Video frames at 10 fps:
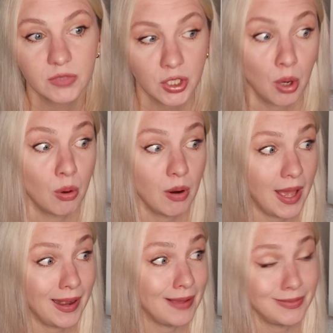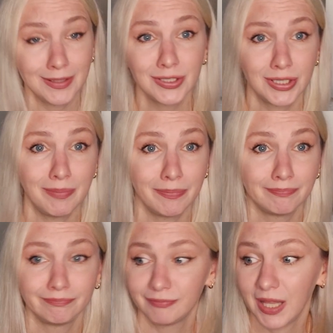And I think she
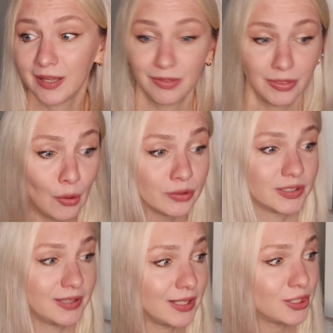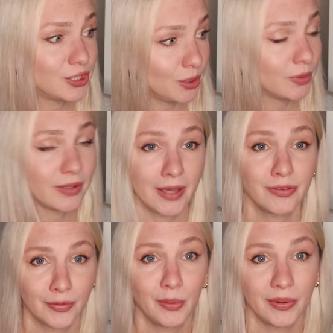thought that she will
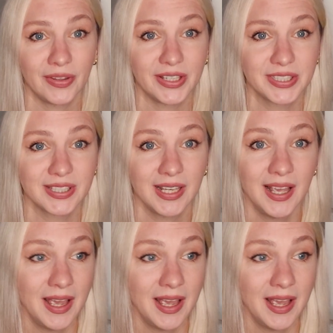get through with this.